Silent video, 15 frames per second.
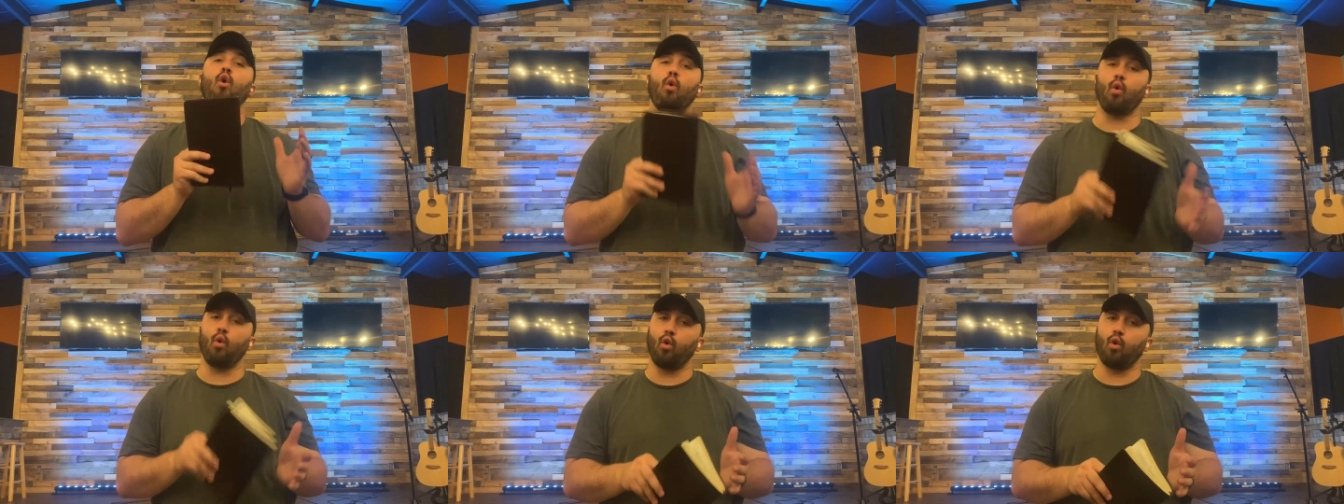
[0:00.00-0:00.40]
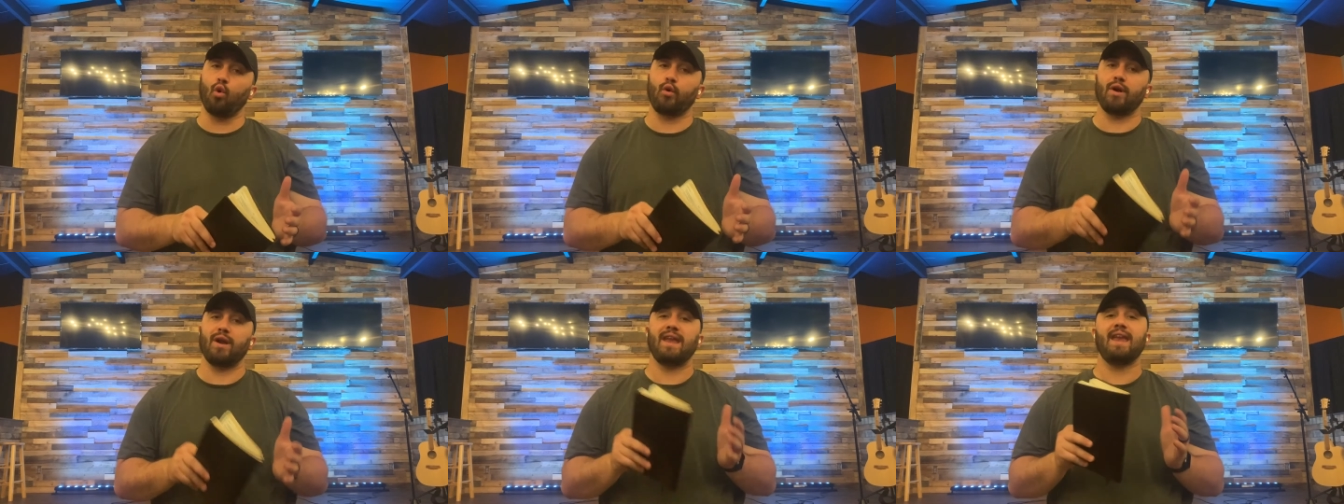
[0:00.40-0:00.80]

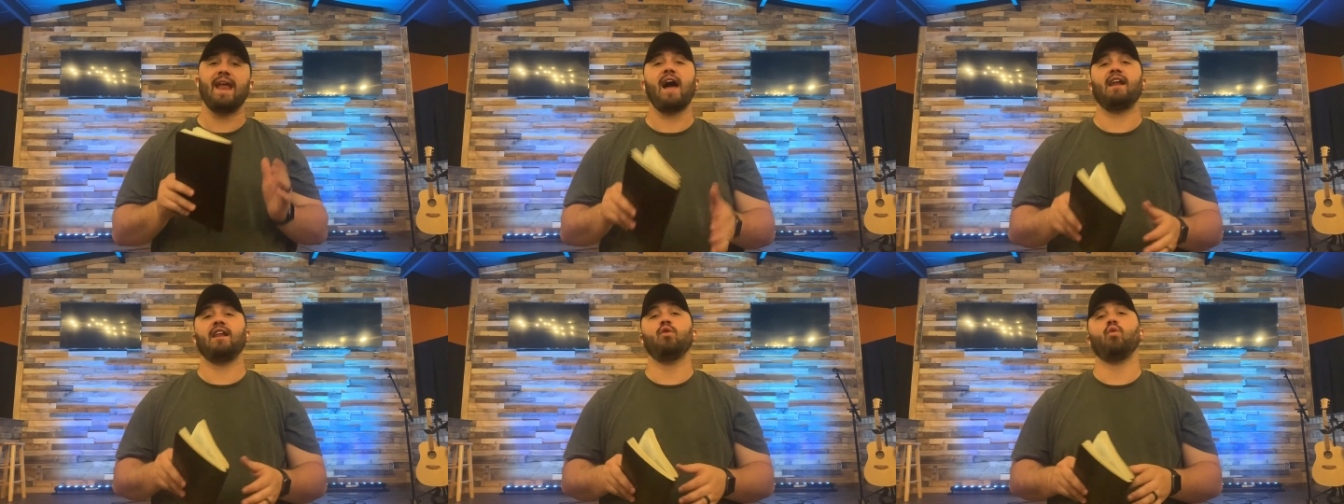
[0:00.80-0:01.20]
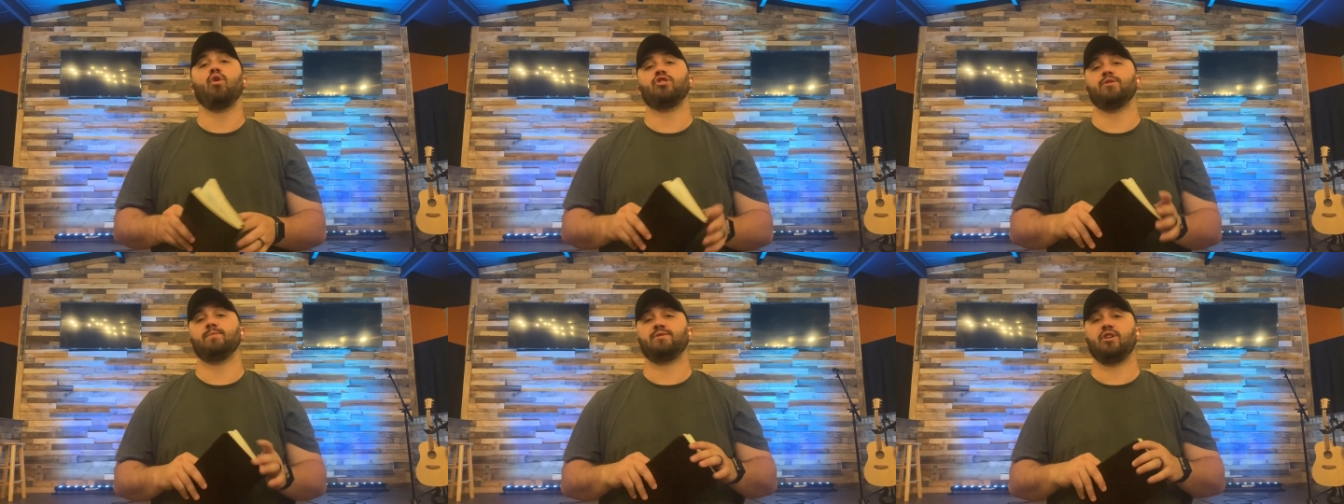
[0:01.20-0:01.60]
or nightly
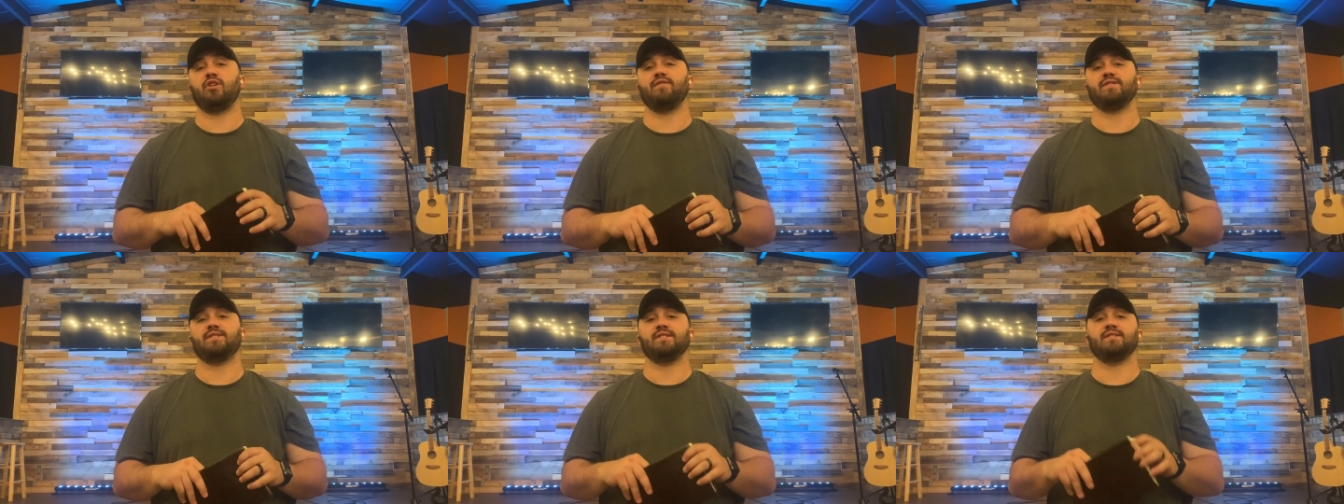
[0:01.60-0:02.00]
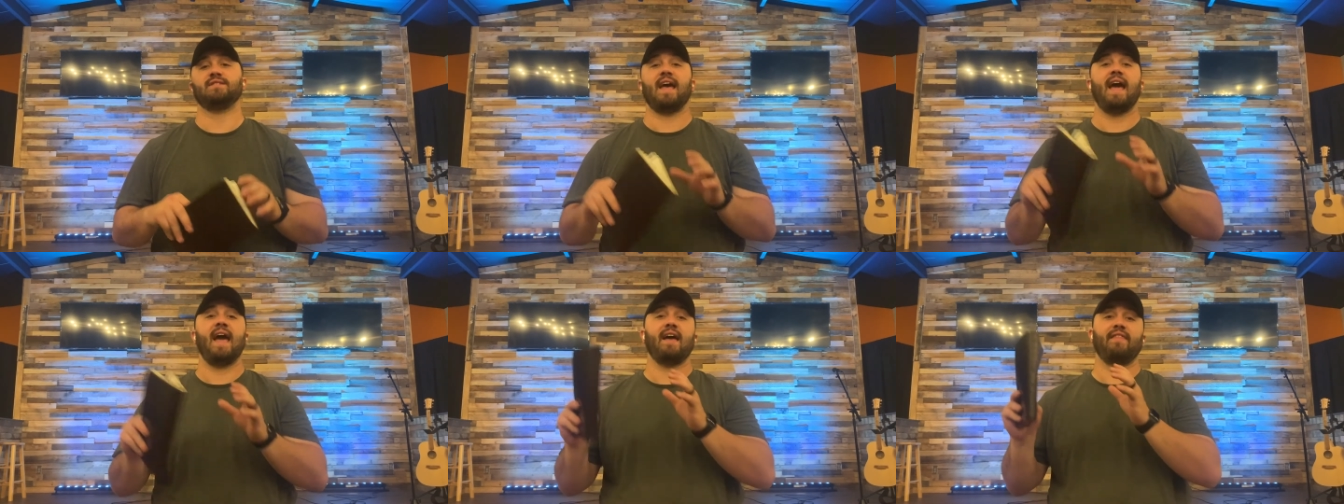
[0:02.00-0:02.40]
worship services
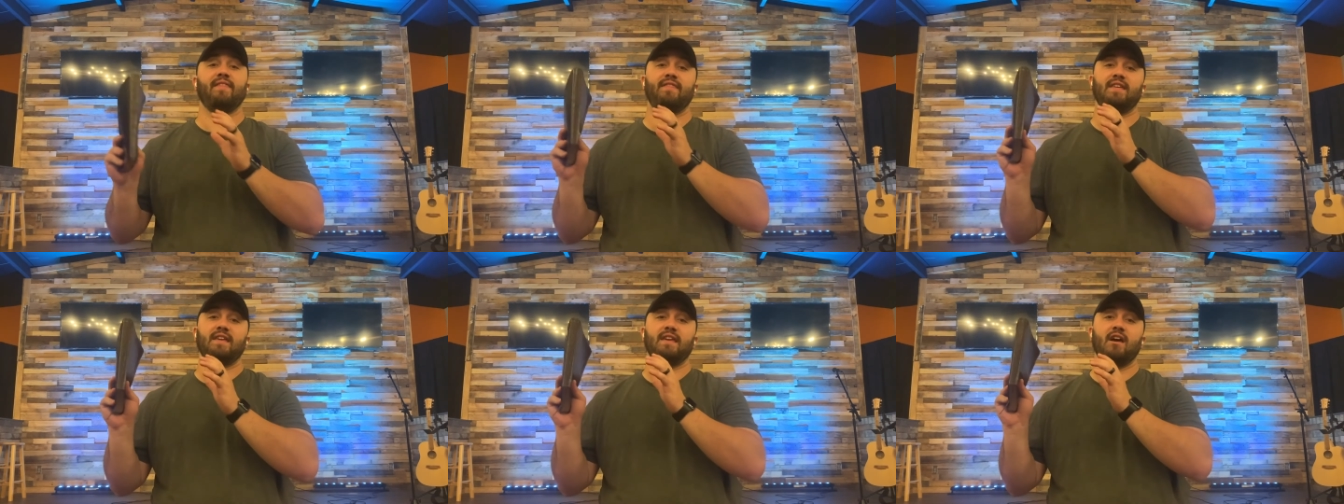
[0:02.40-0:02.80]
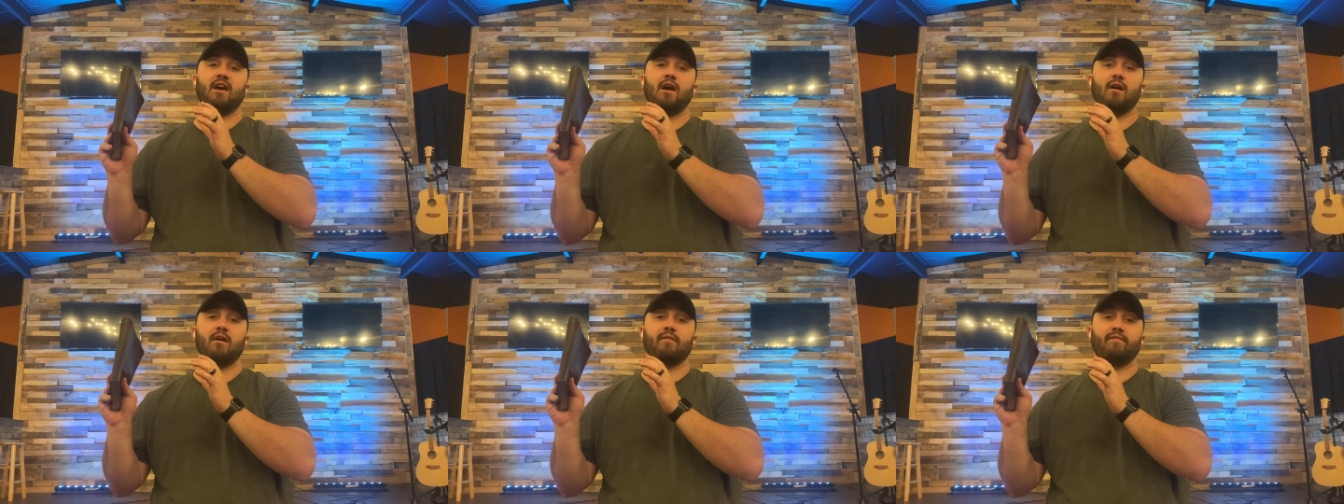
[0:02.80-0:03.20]
at the
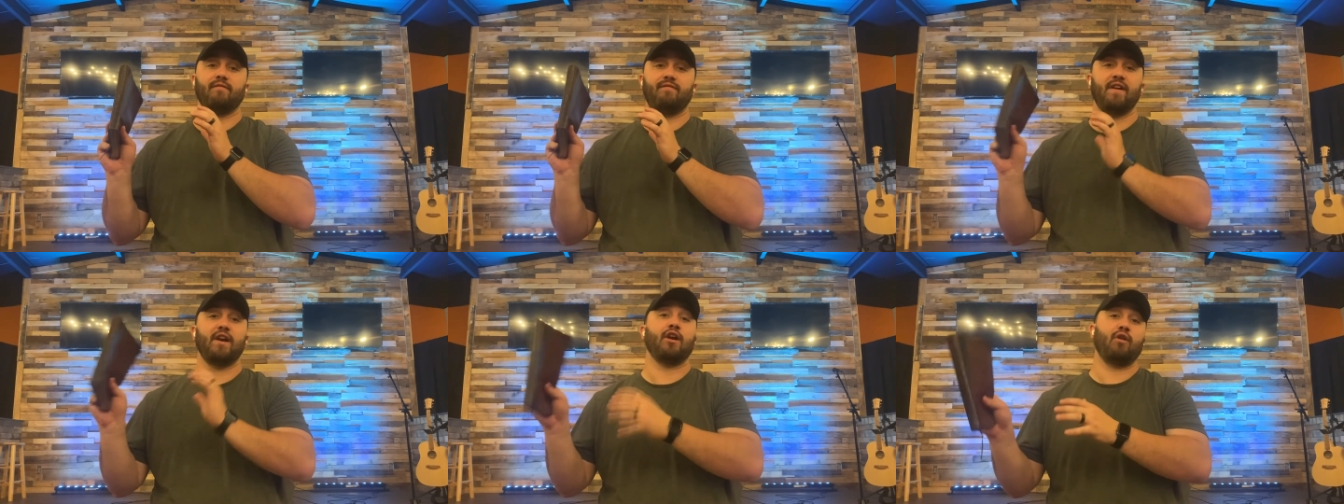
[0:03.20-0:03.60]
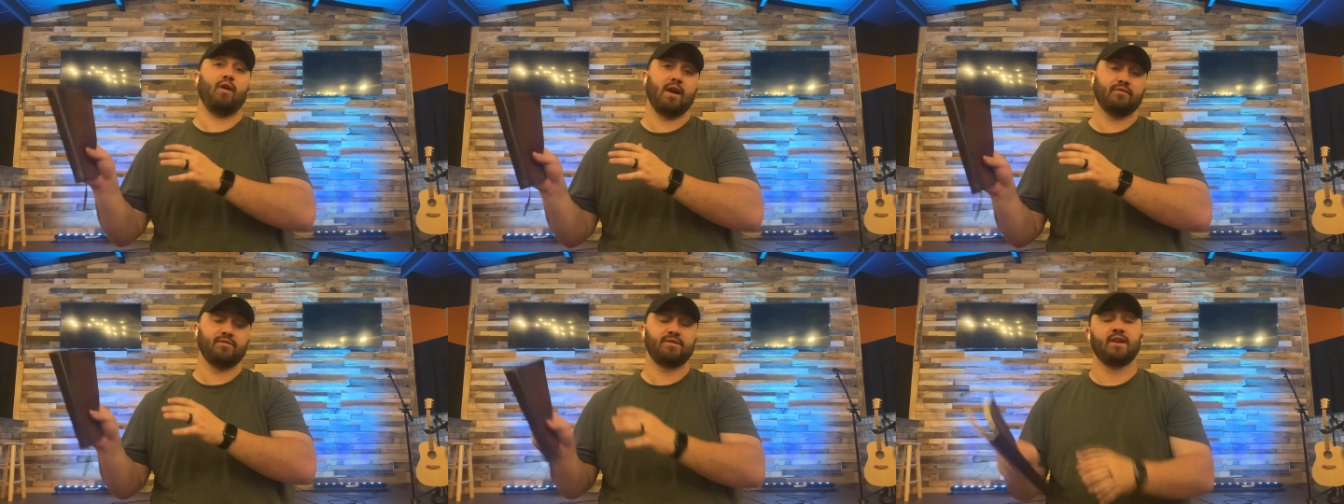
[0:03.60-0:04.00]
uh,
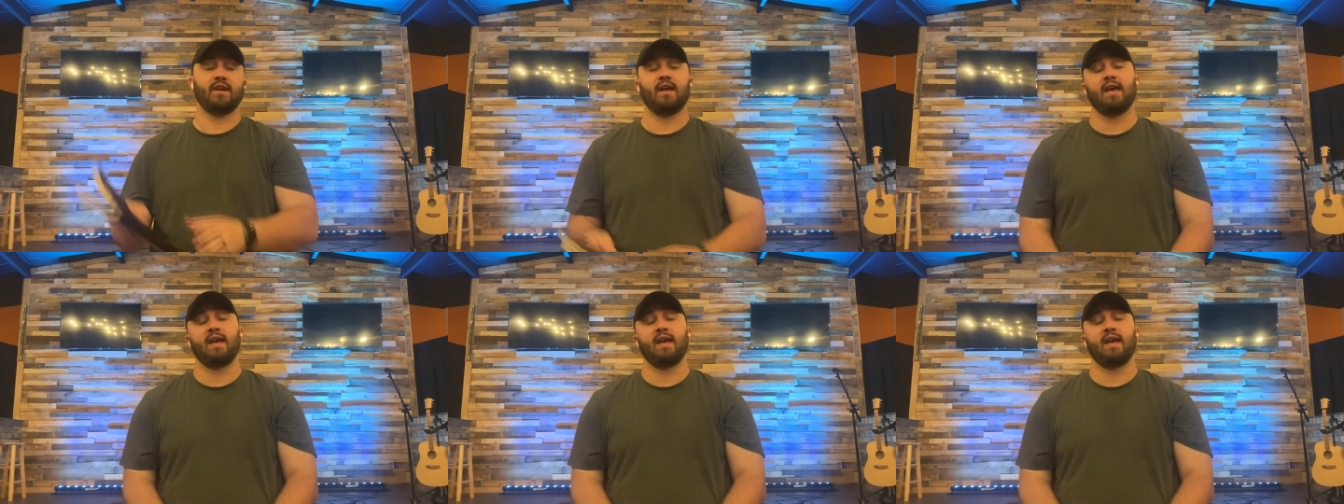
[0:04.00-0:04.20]
fairgrounds.